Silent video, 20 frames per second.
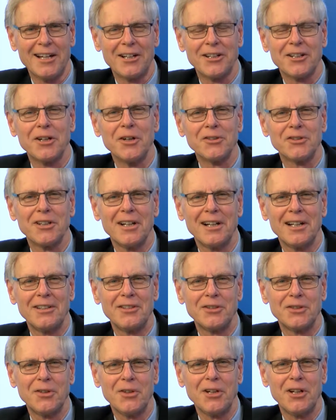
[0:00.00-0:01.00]
Coastline
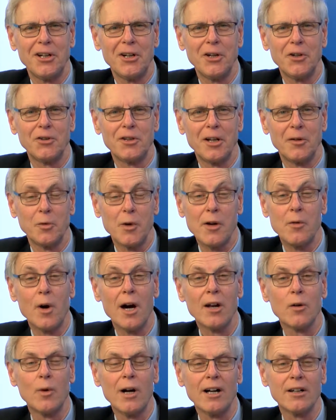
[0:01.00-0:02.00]
studios, and we
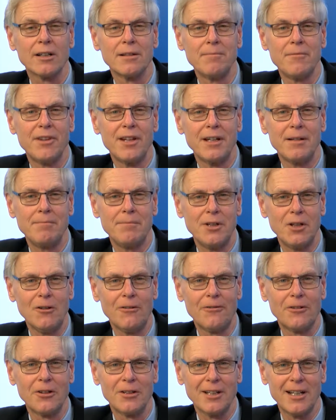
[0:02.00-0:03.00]
want to welcome the
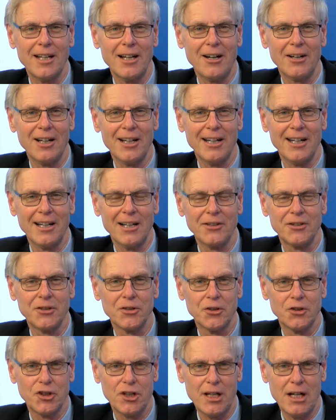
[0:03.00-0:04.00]
Beaufort County
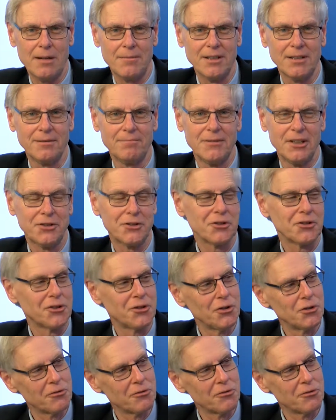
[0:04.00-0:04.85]
Council Chairman, Mr. Stewart